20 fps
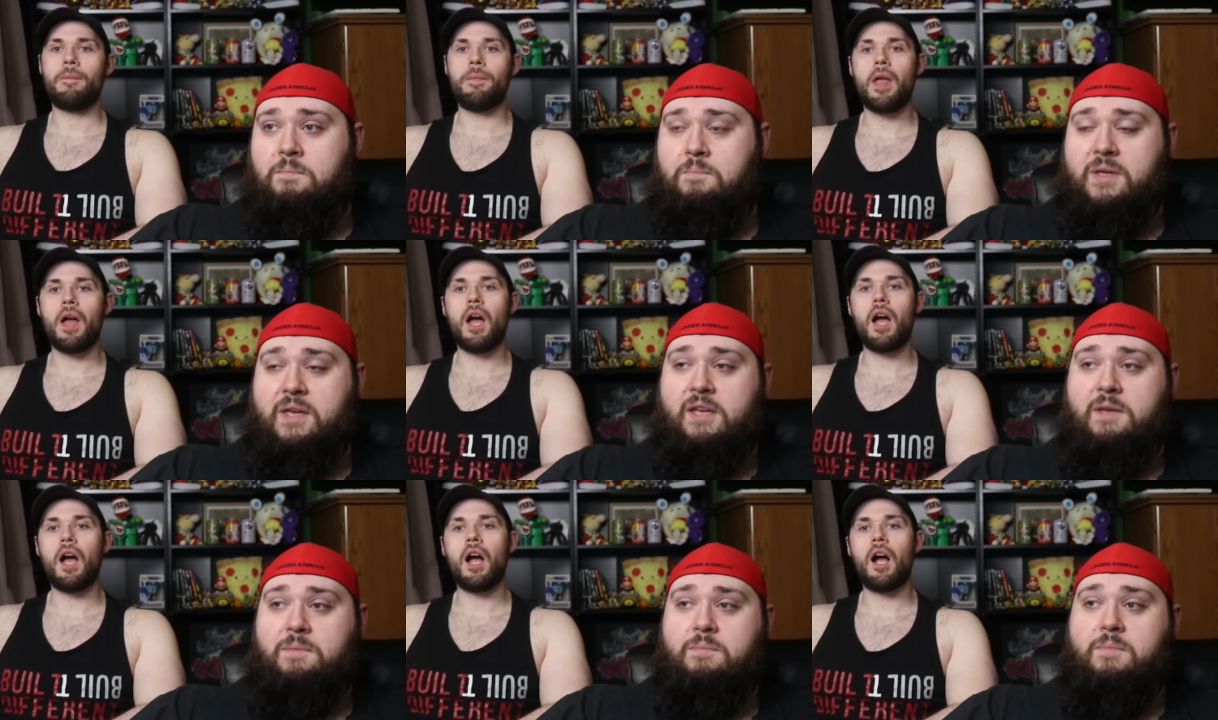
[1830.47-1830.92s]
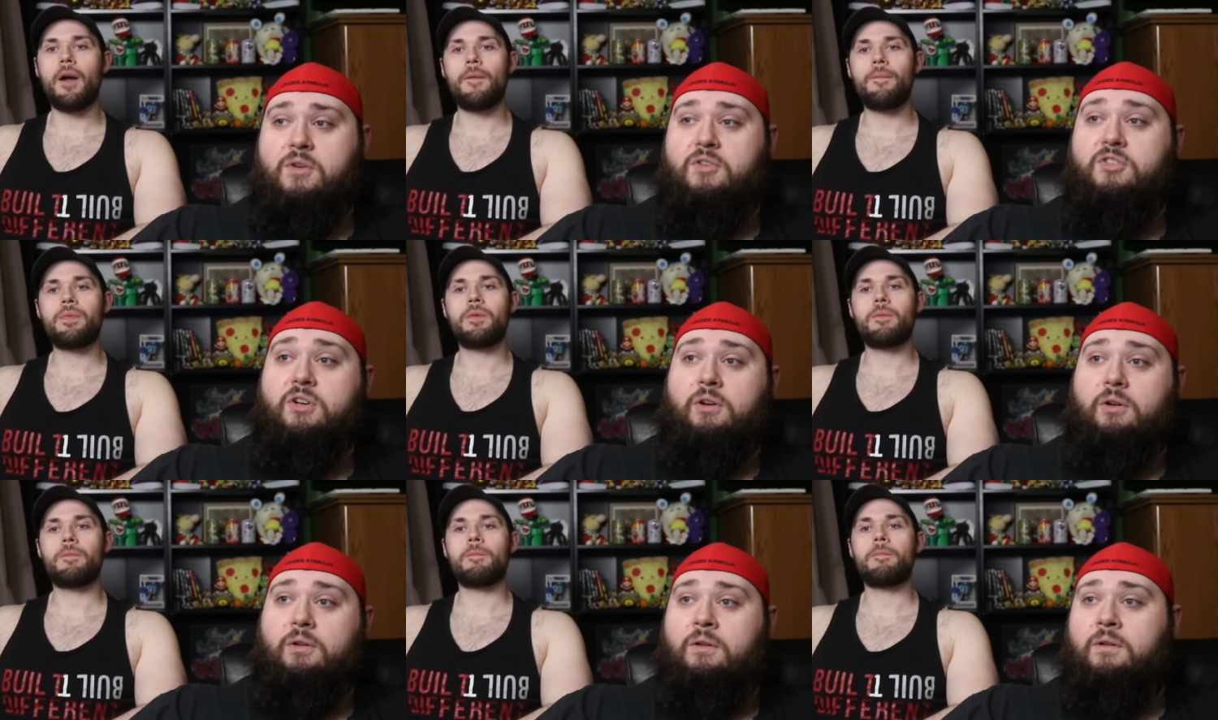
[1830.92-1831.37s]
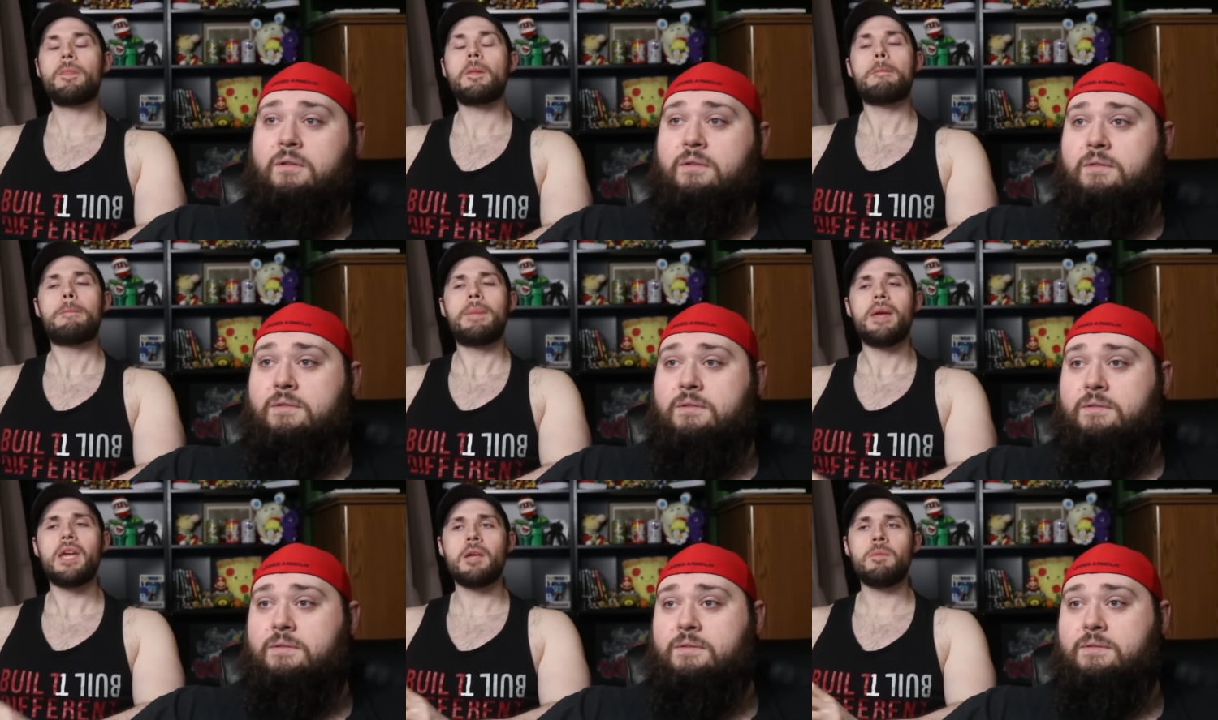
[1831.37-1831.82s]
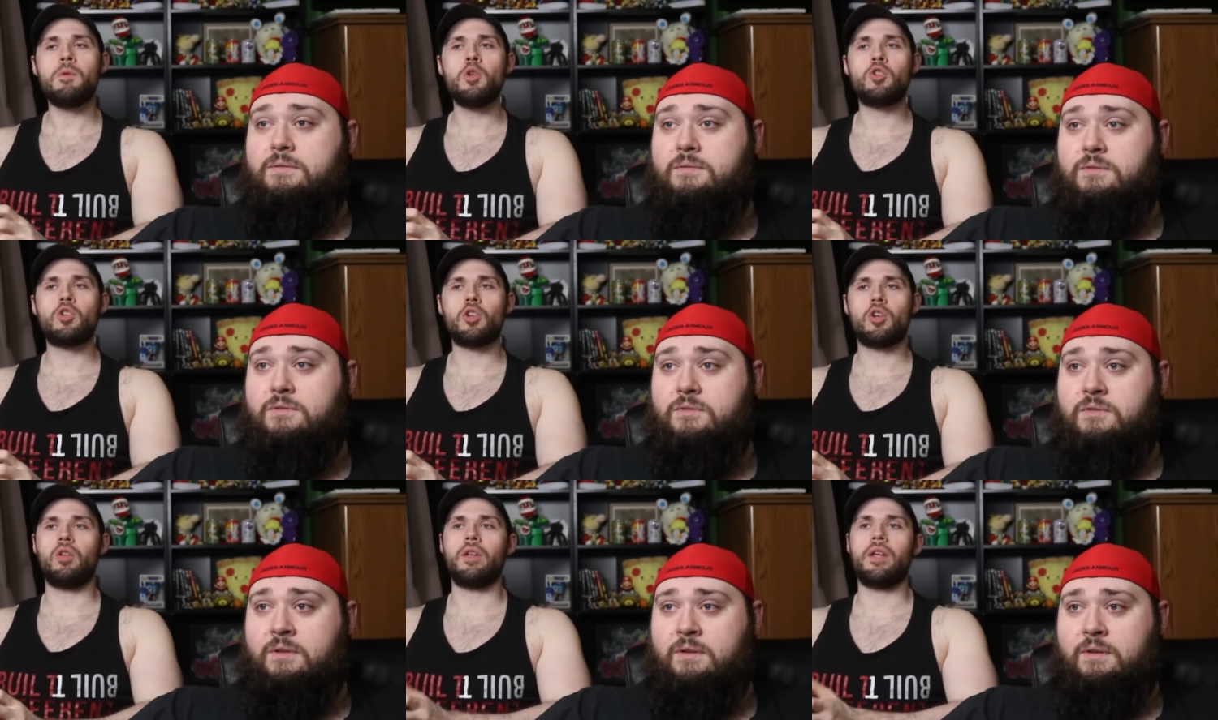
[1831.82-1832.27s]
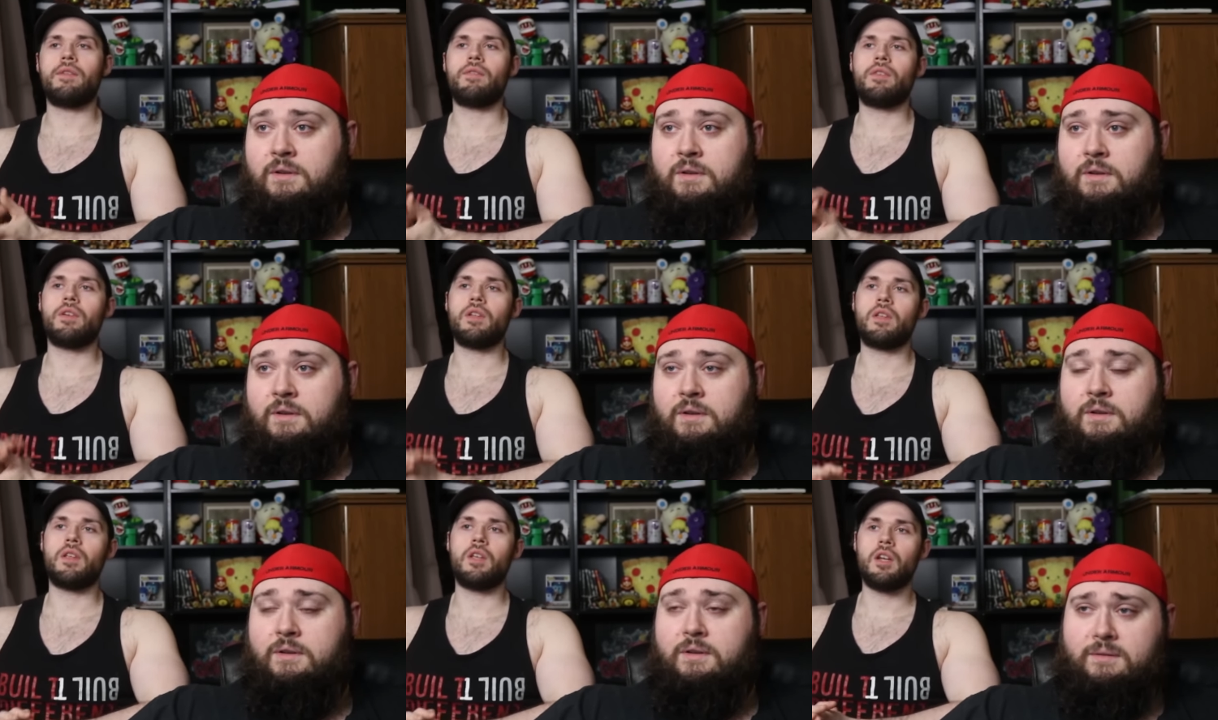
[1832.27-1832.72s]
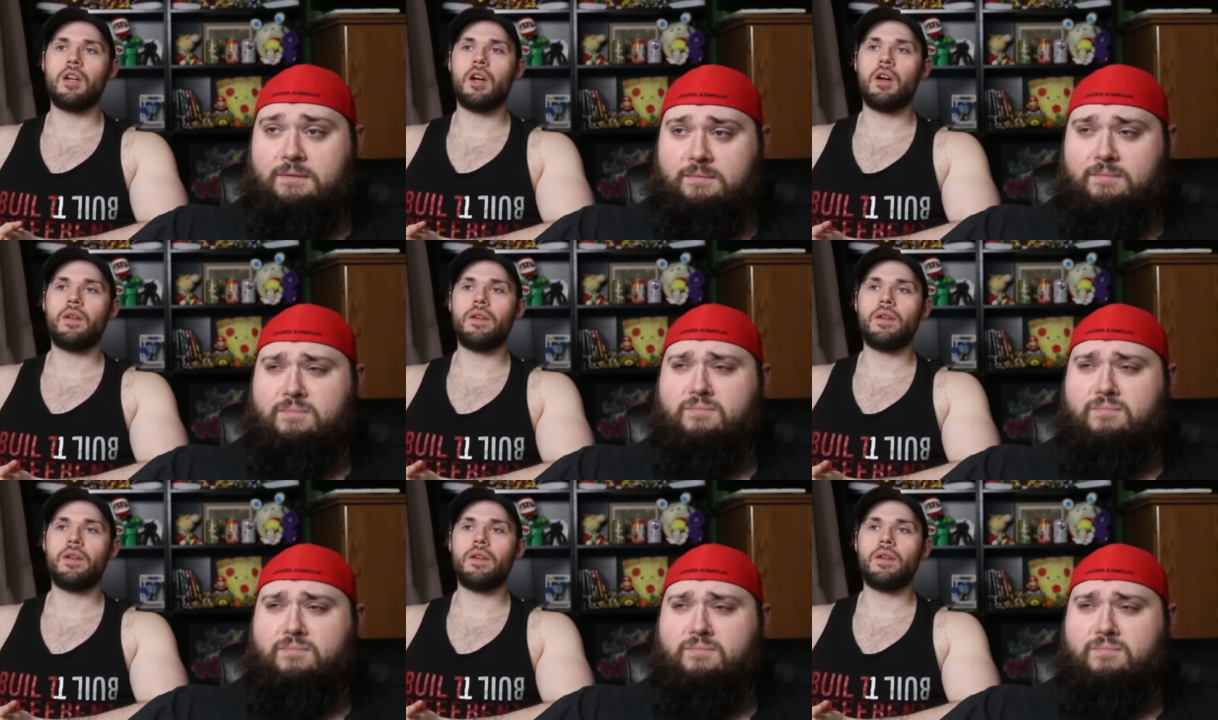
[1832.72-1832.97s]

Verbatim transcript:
Speaker 1: peak uh, musical, peak musical. Even you know